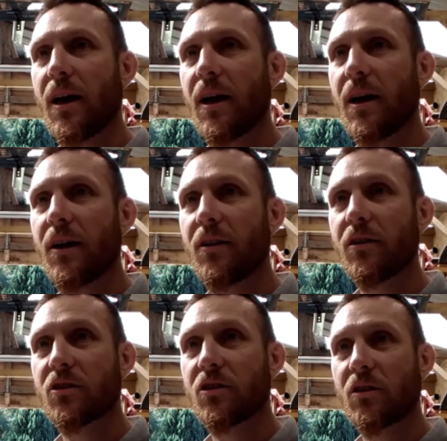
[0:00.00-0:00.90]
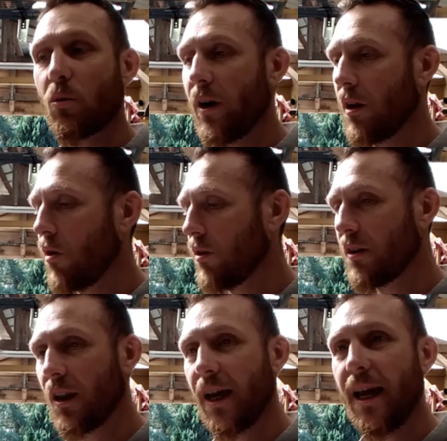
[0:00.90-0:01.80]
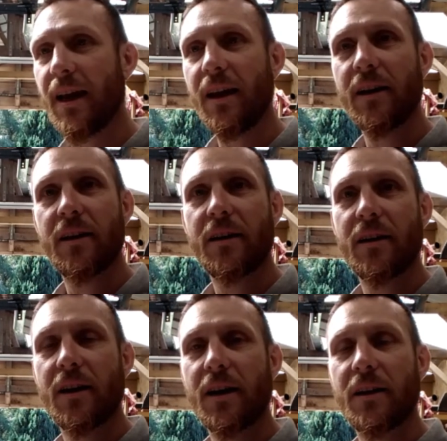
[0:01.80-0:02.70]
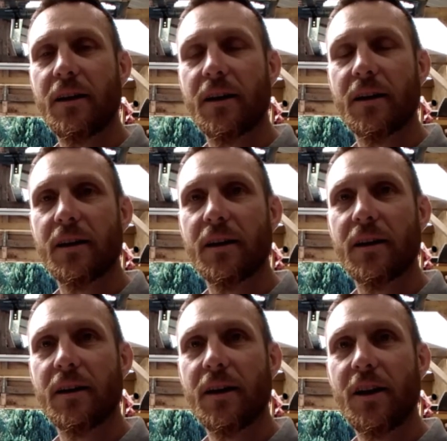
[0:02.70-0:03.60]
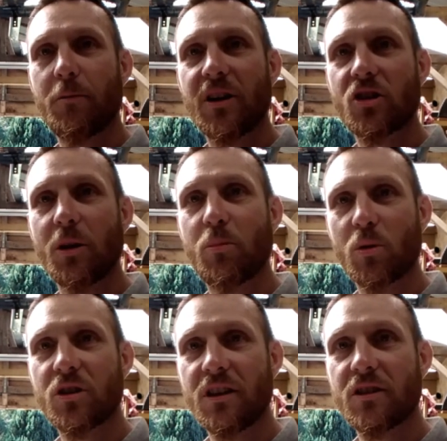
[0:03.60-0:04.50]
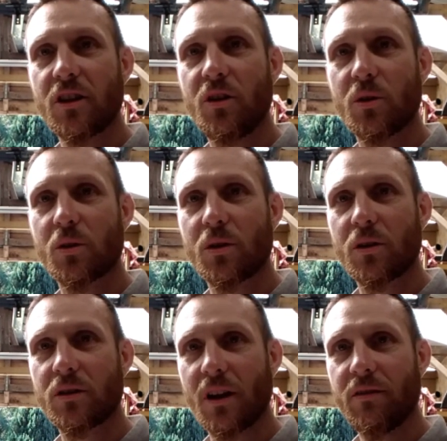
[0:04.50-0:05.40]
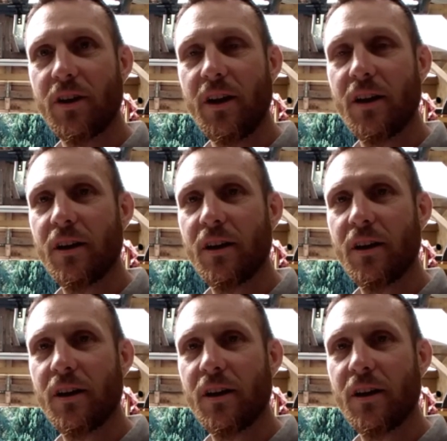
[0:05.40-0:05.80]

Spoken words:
there's quite a long delay in them actually processing your delivery.